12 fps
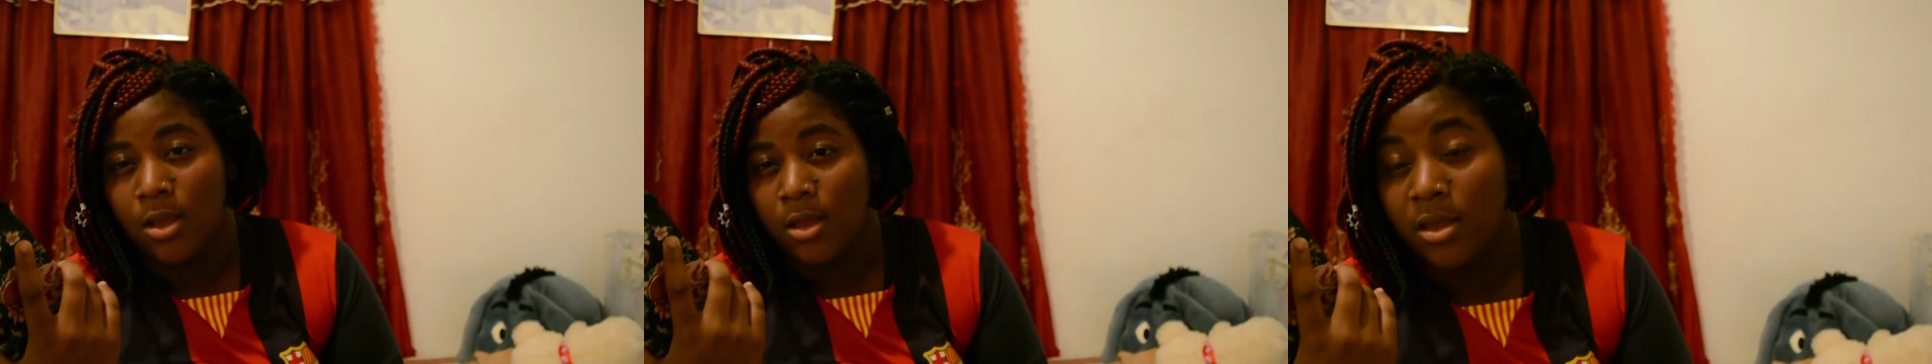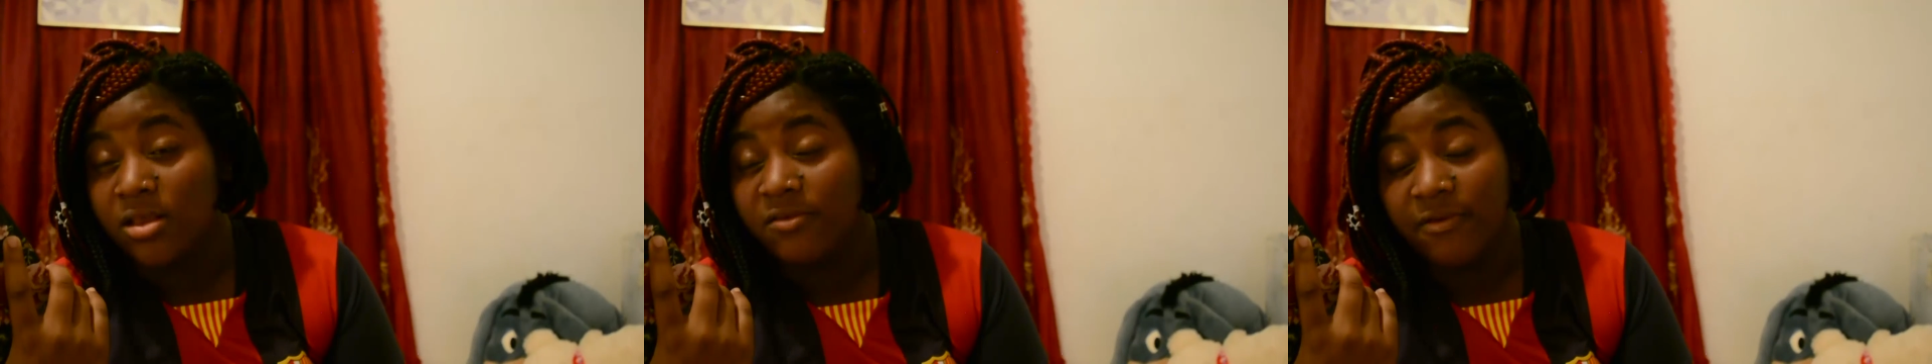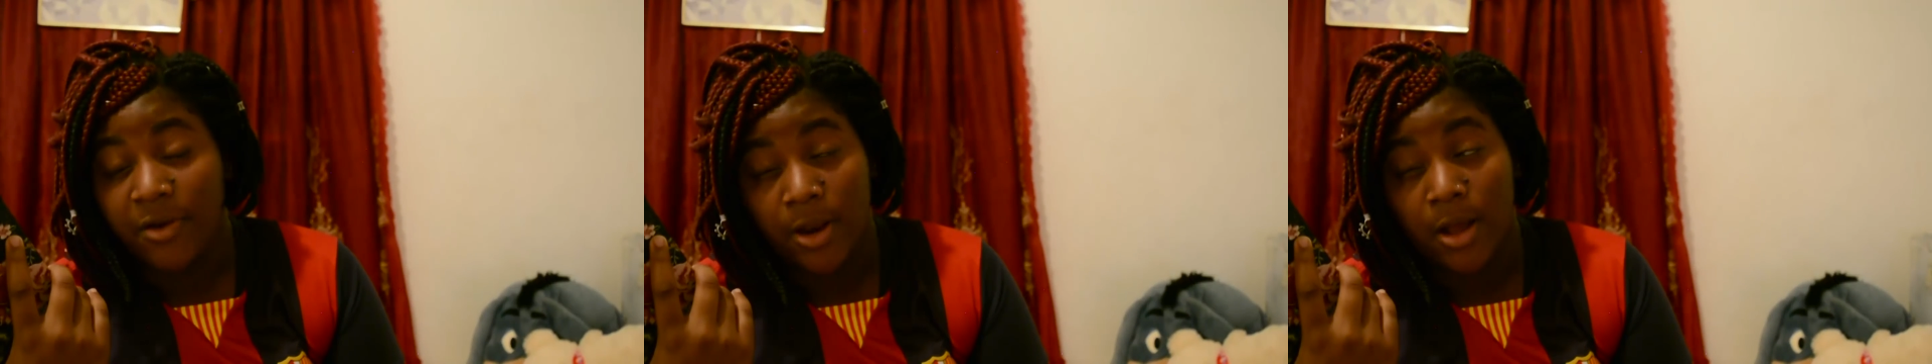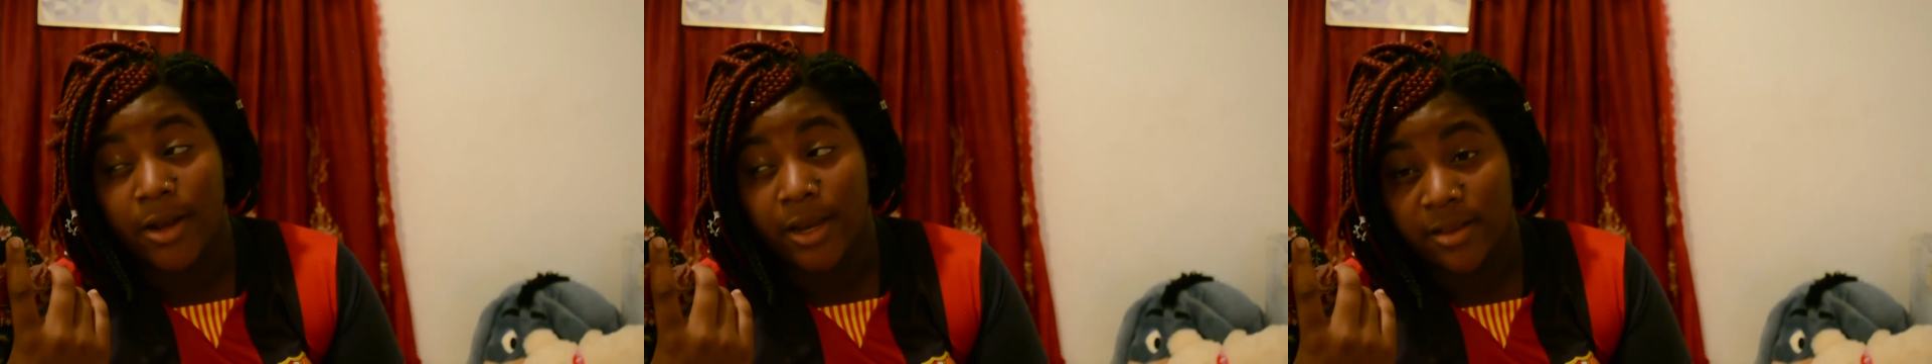He's very
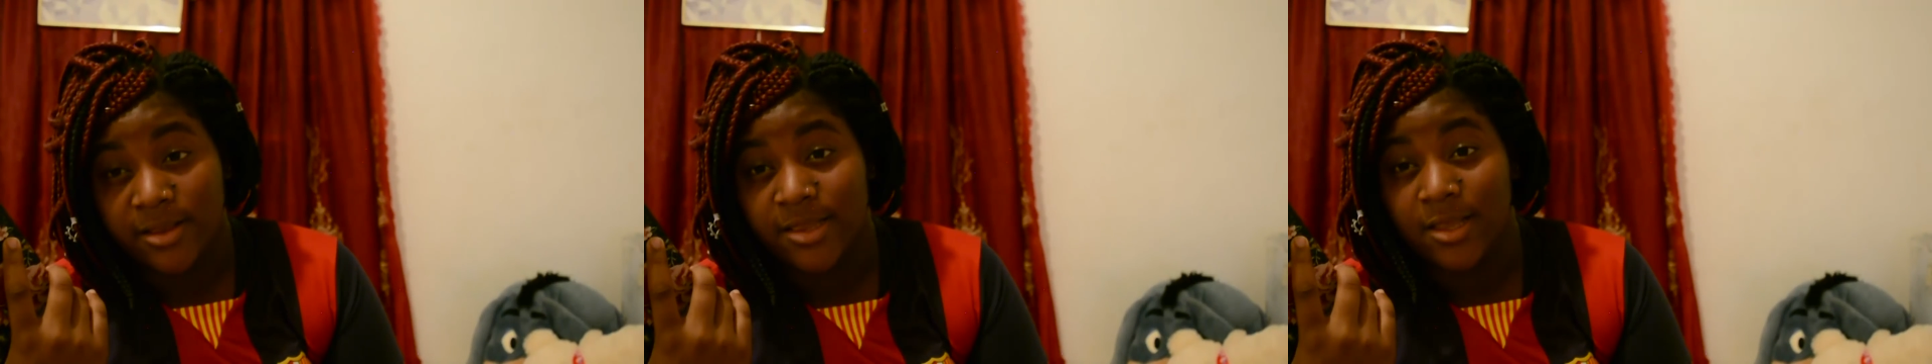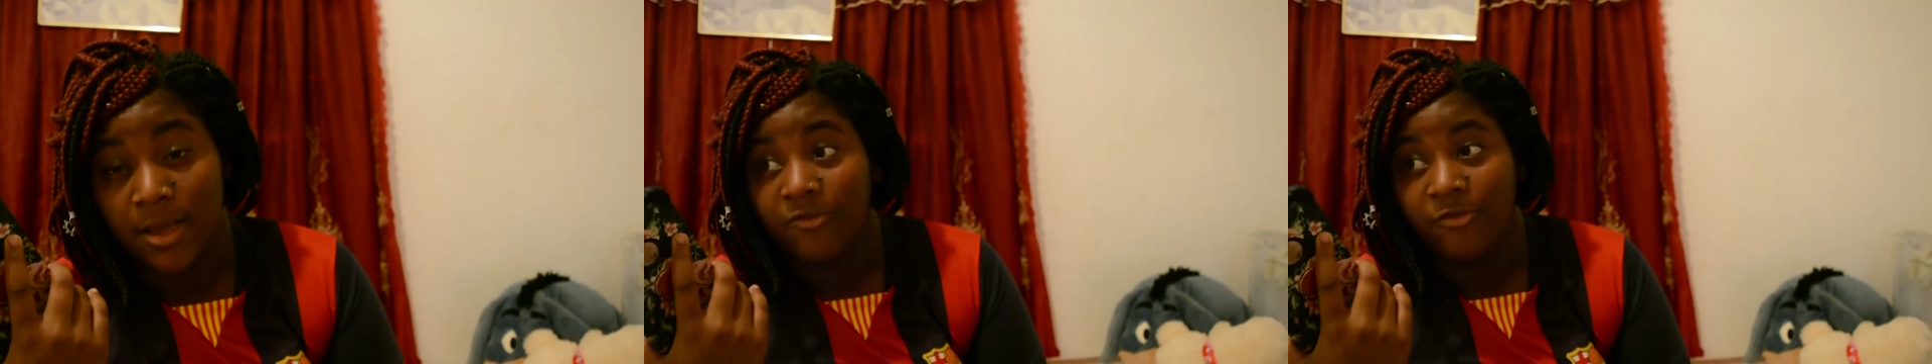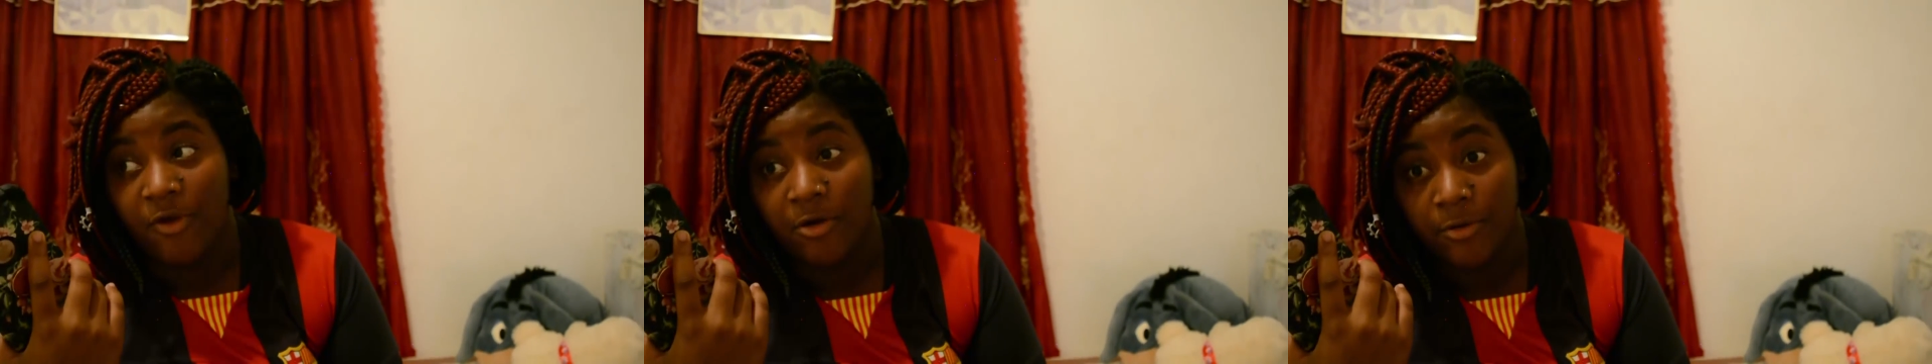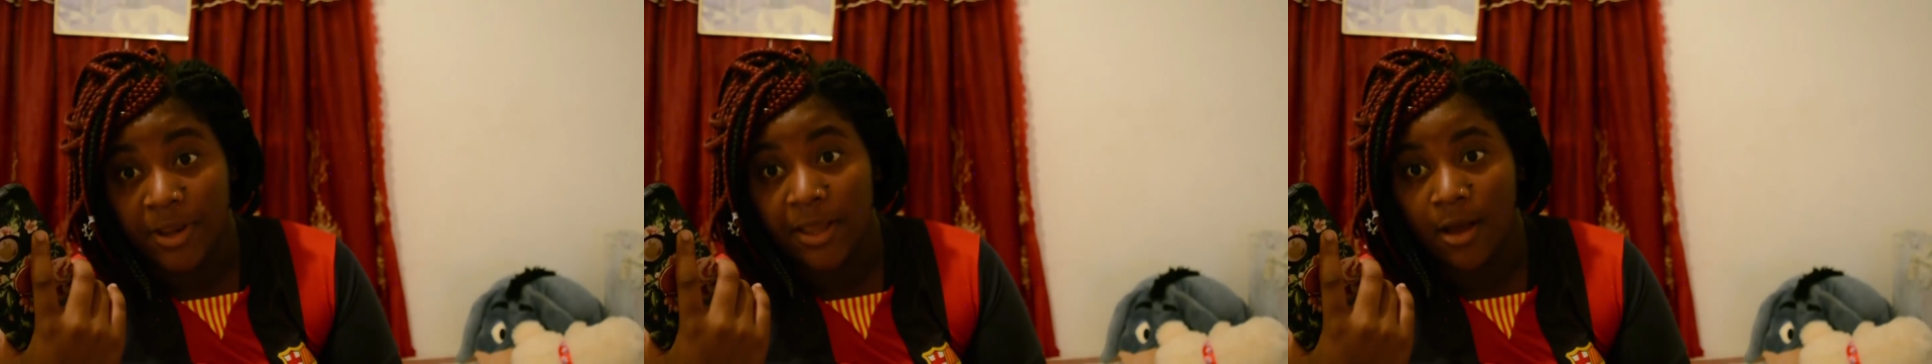honest.
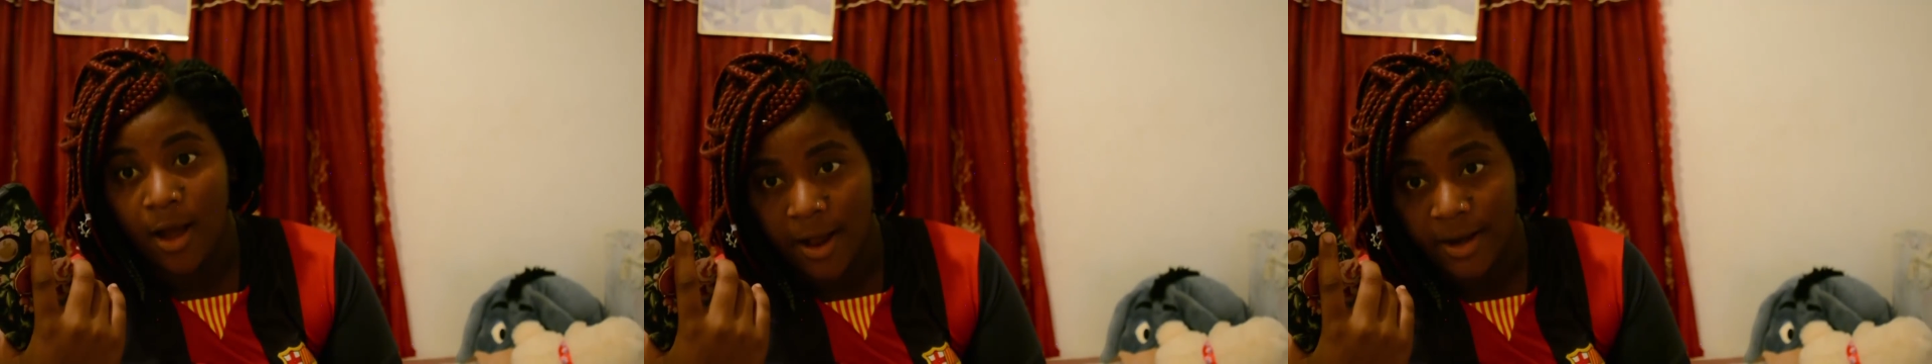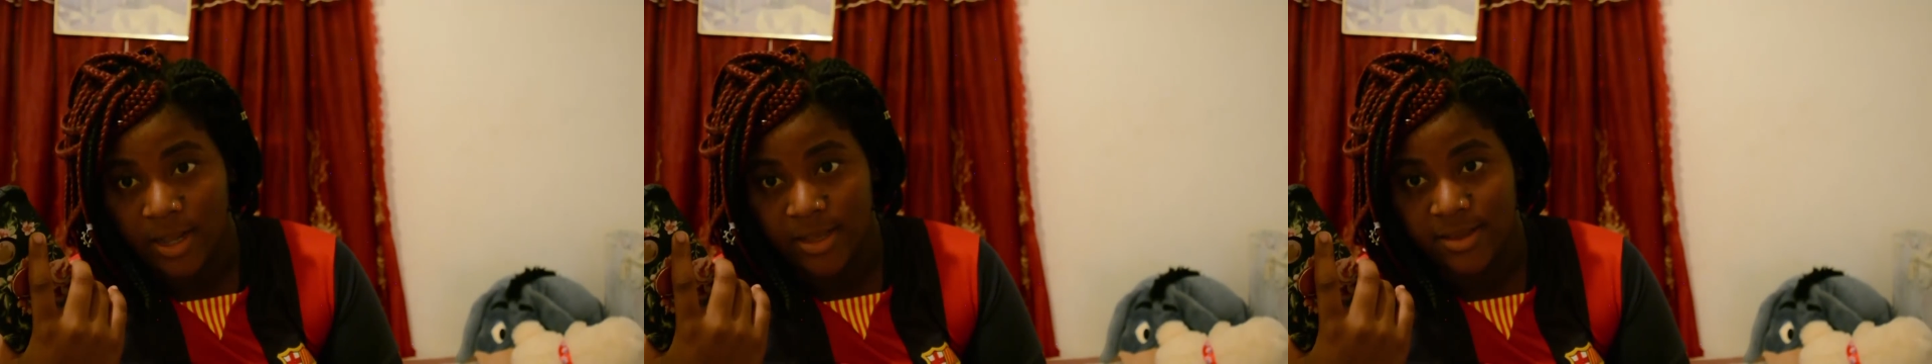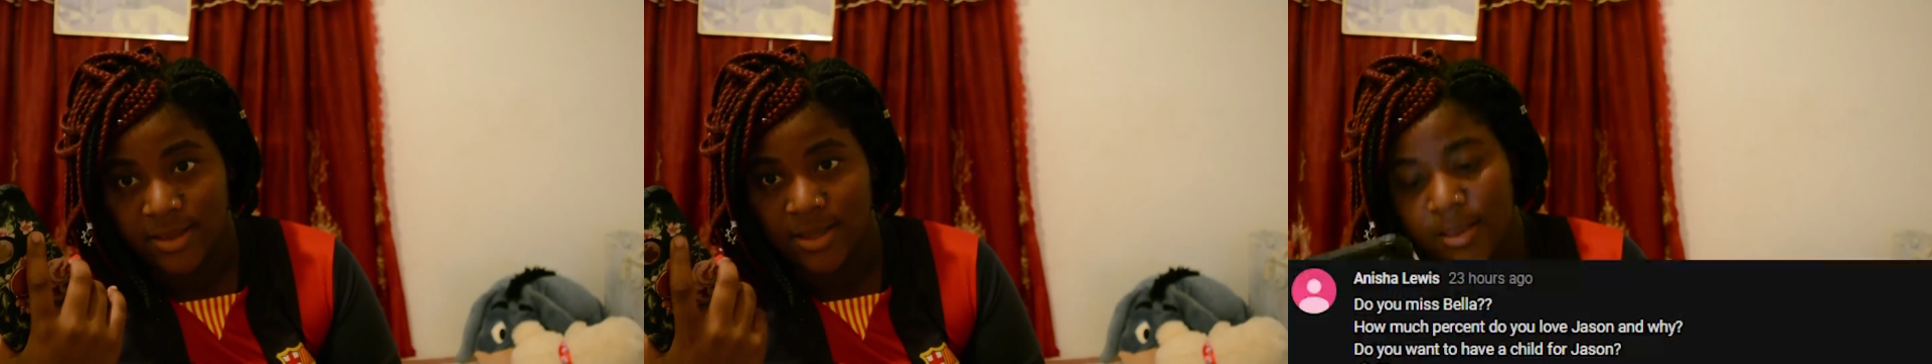Very honest.